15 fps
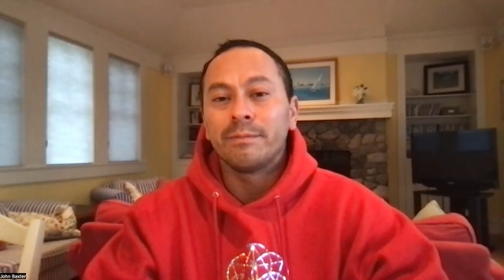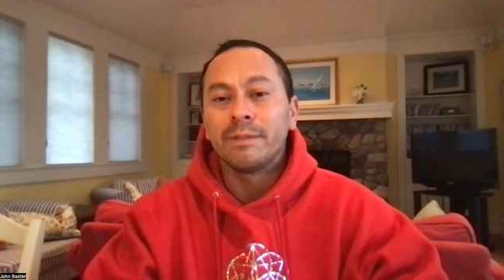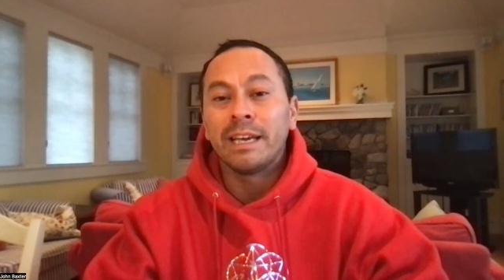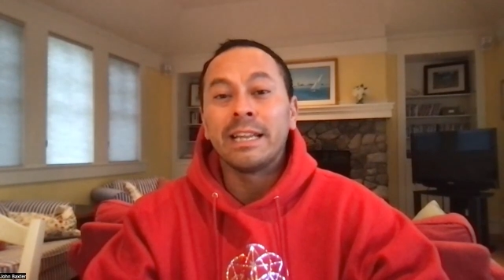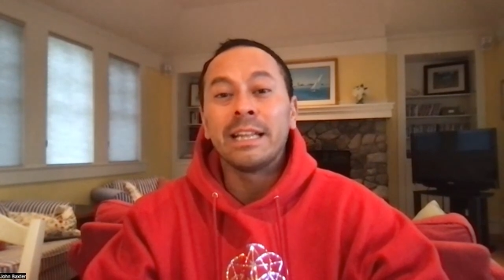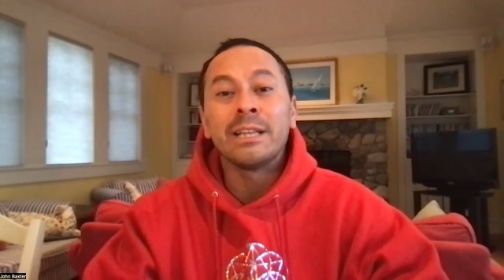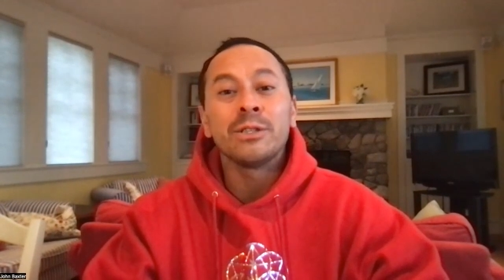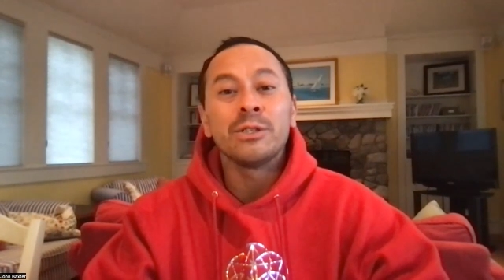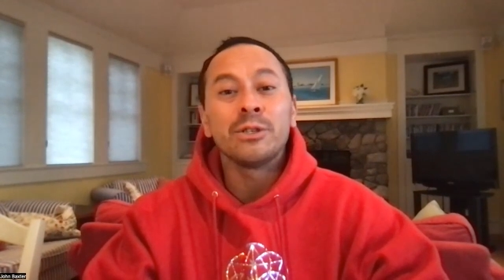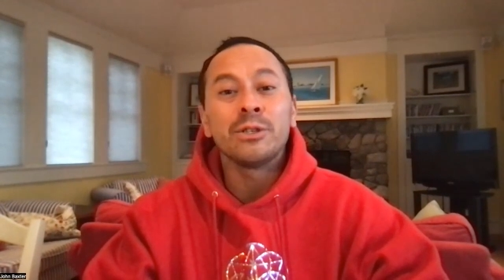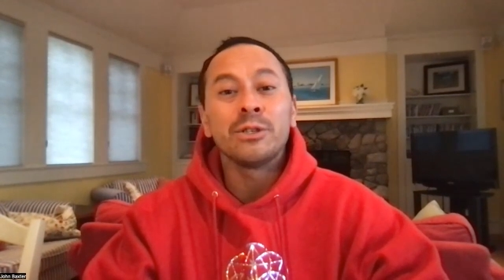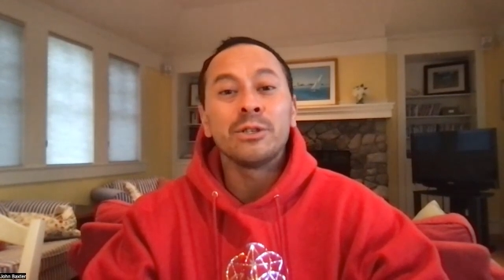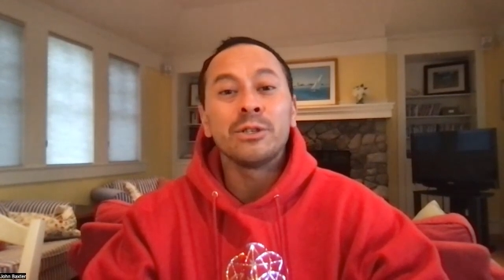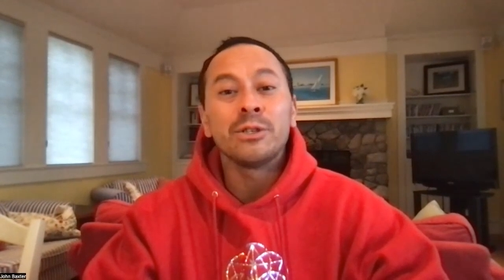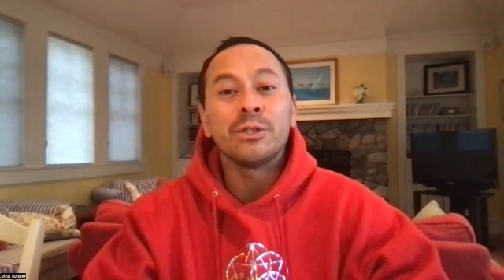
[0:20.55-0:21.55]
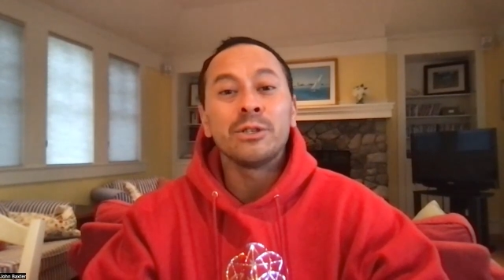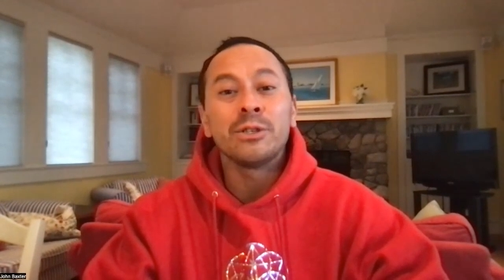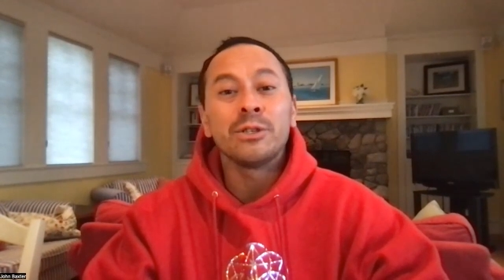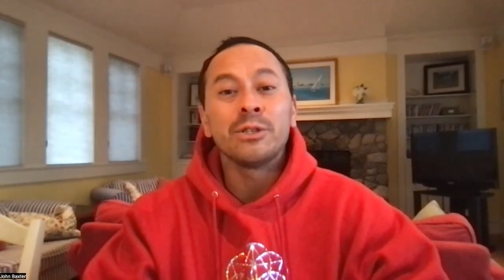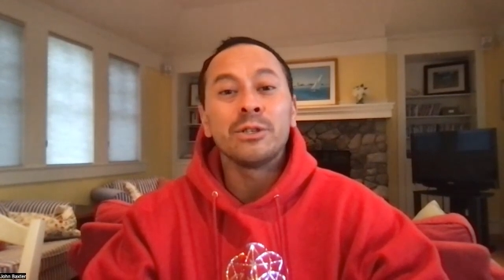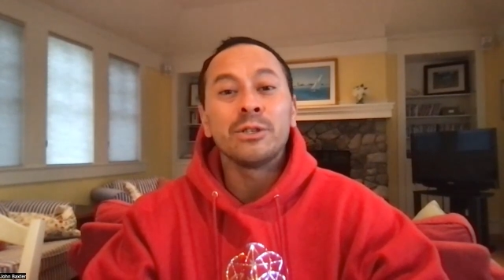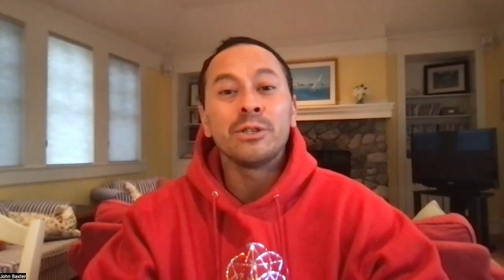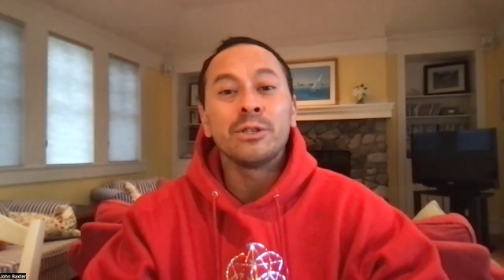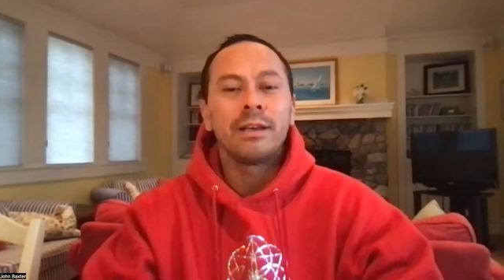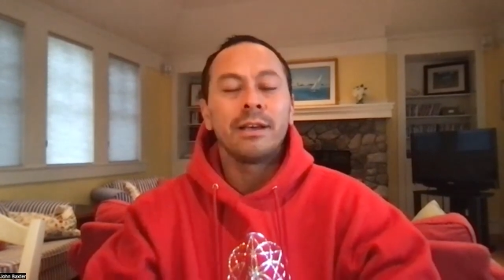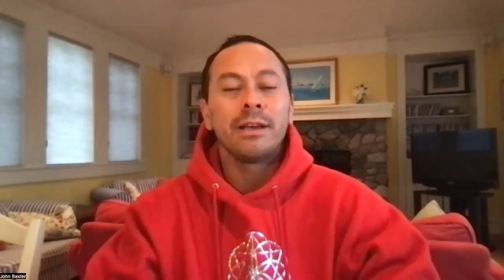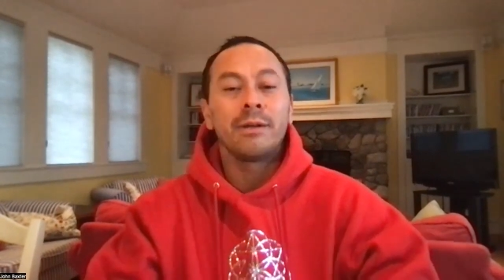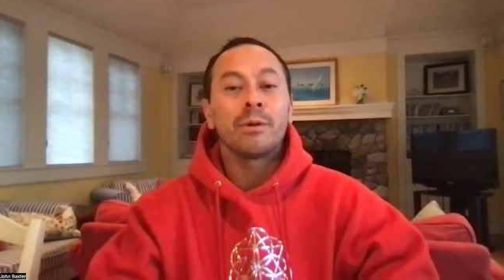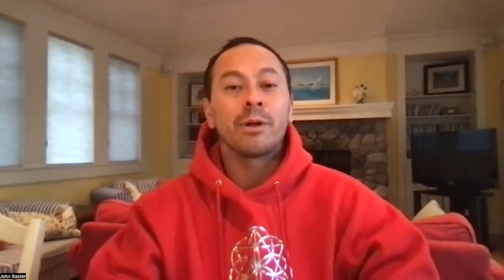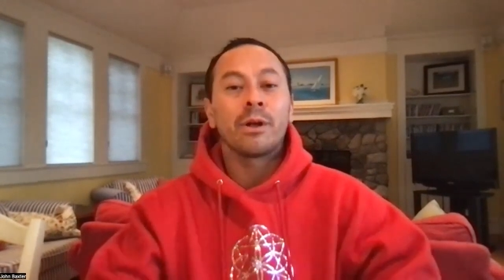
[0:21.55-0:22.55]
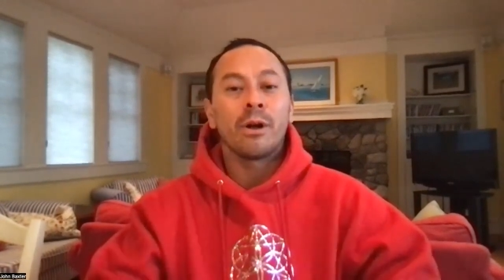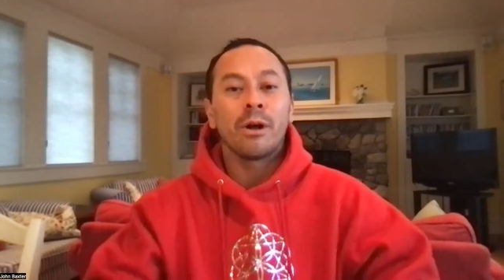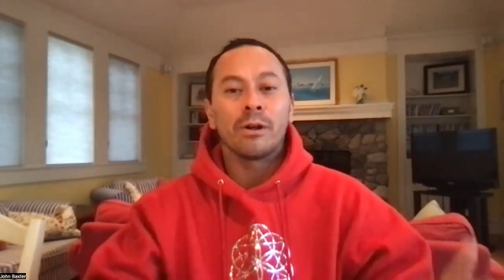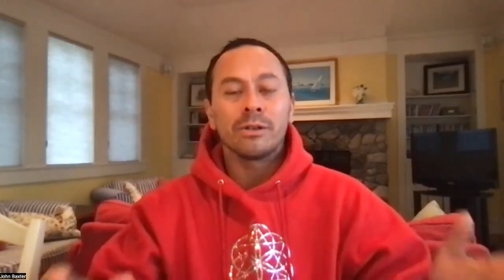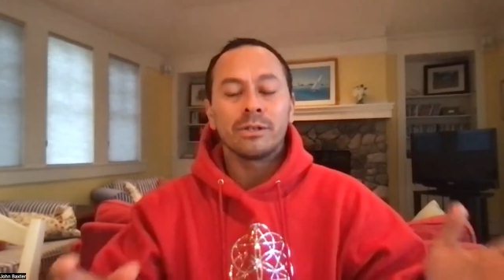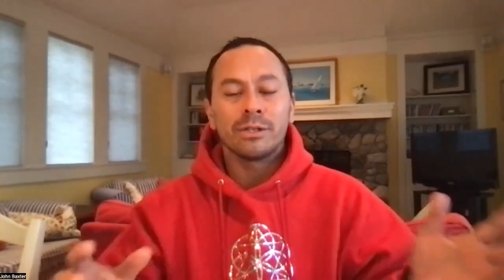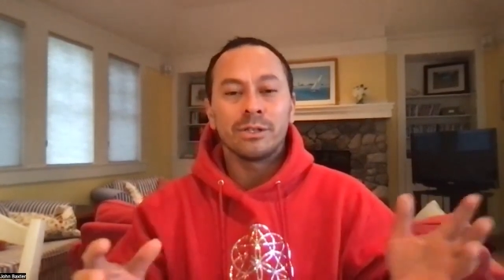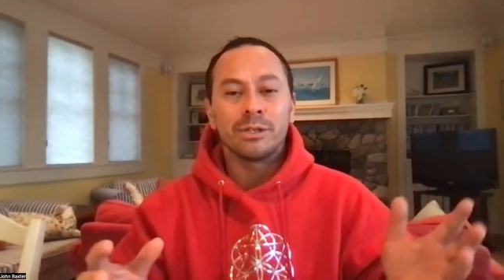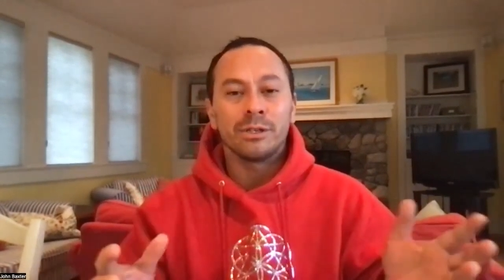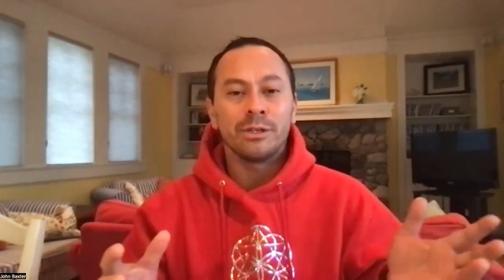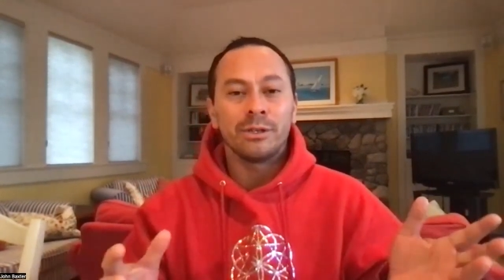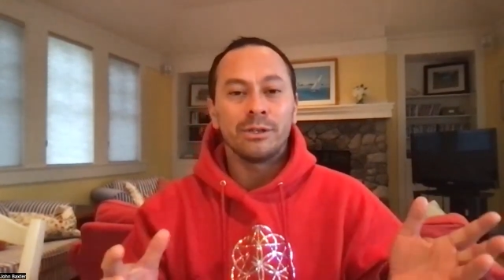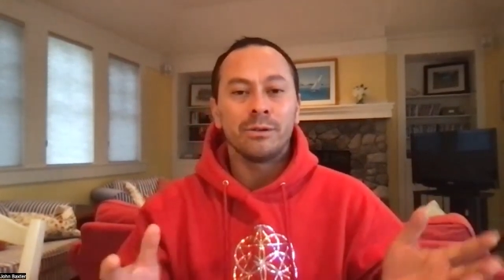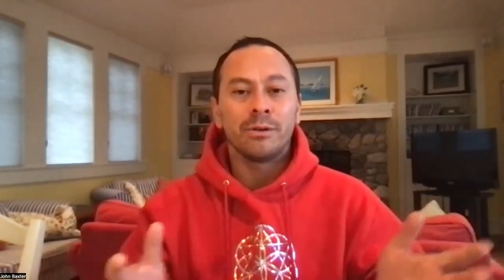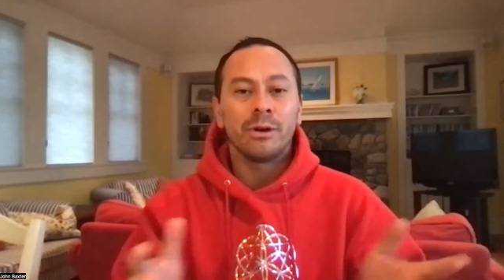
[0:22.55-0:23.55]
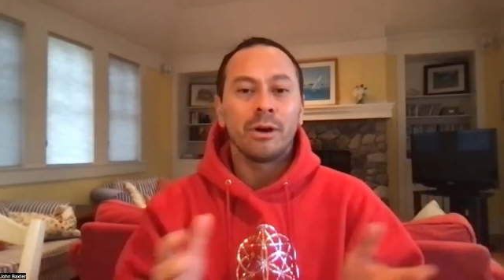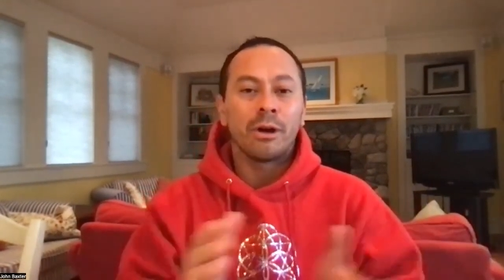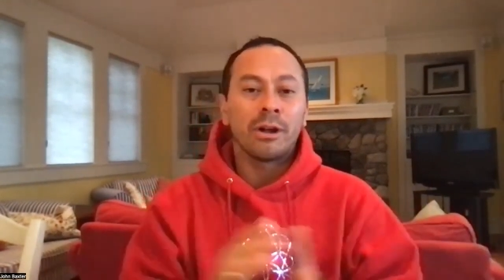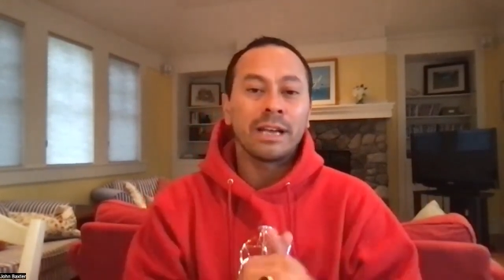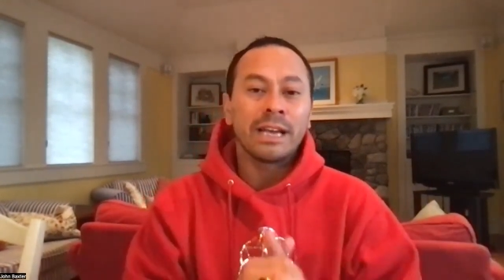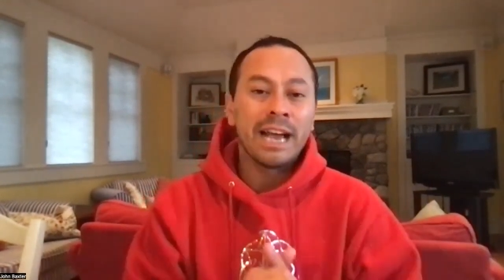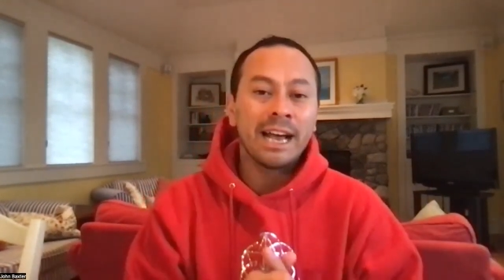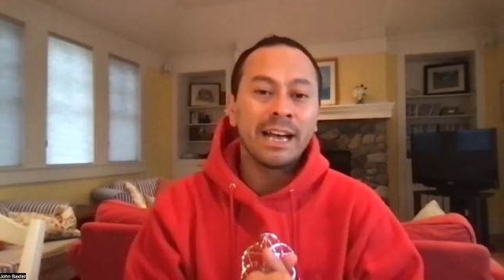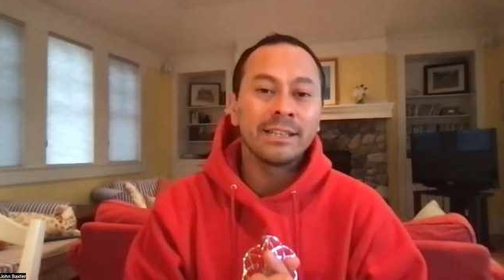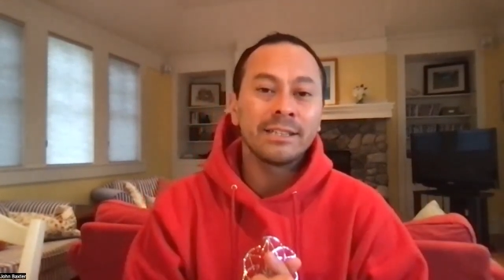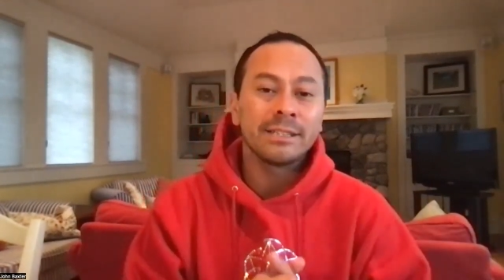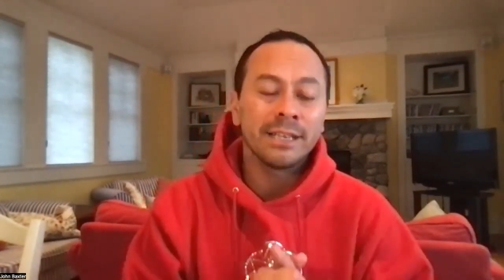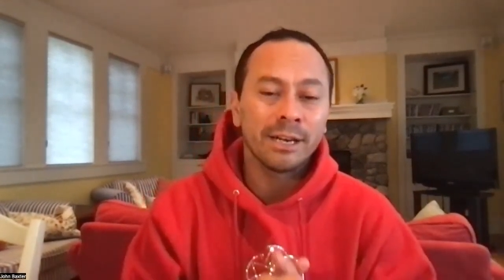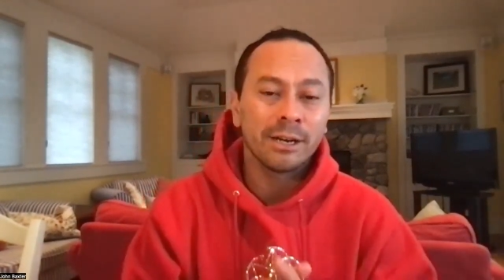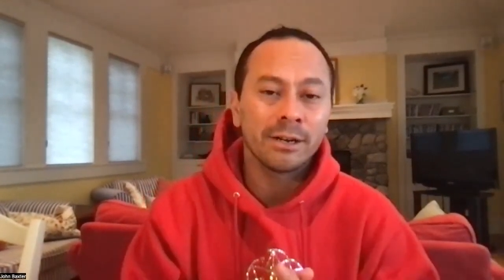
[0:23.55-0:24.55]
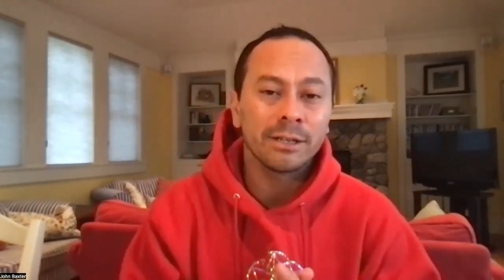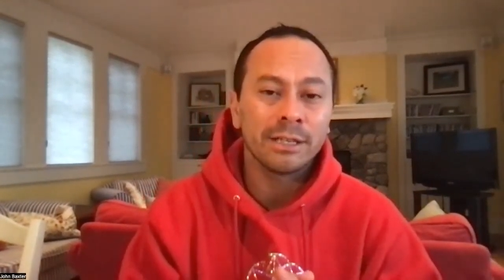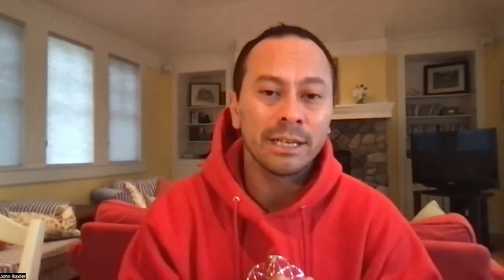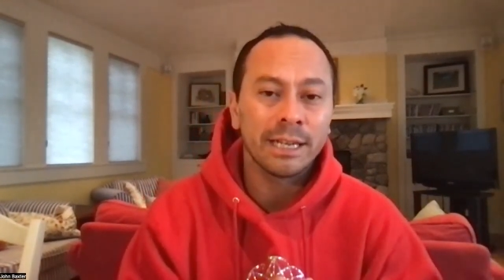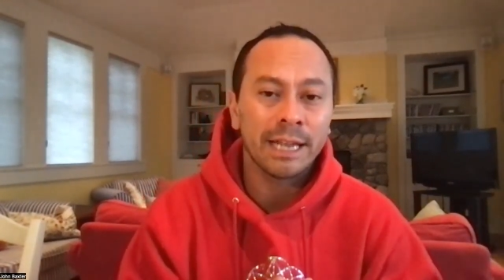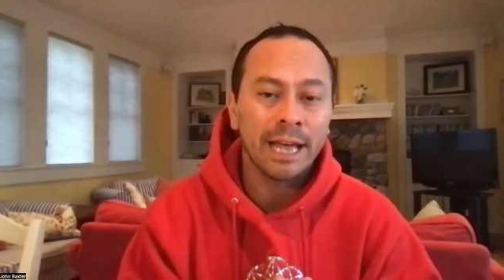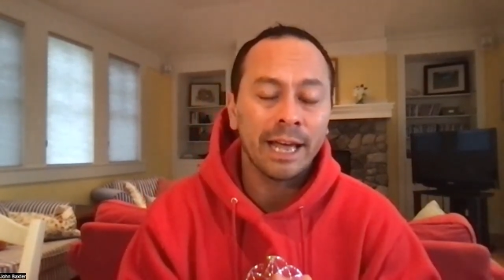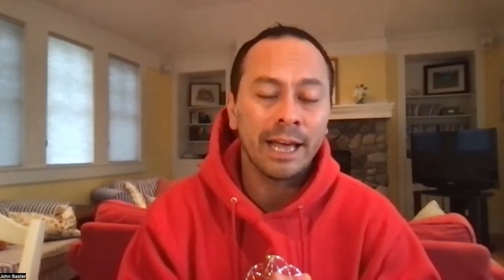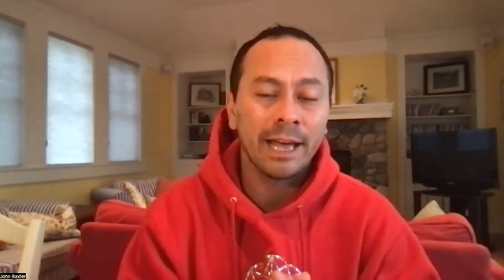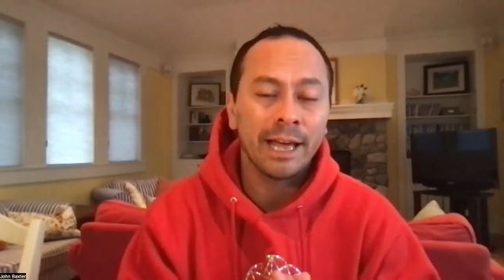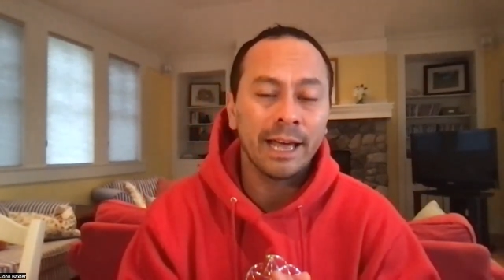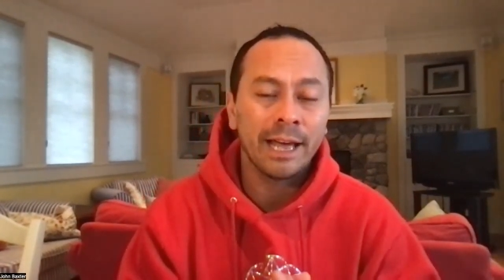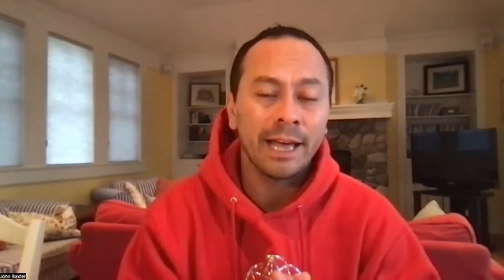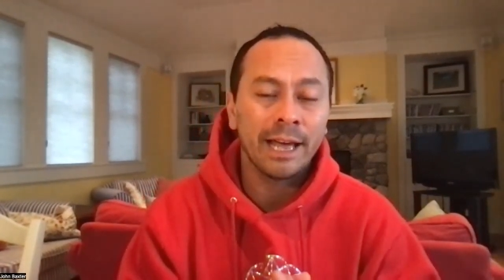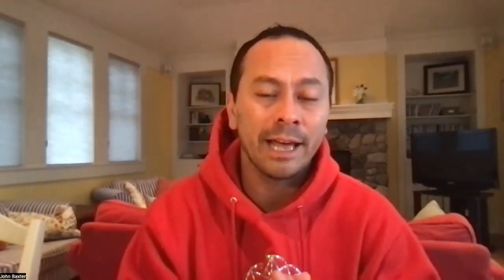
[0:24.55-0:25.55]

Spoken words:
get in tune with in regards to our guest here today,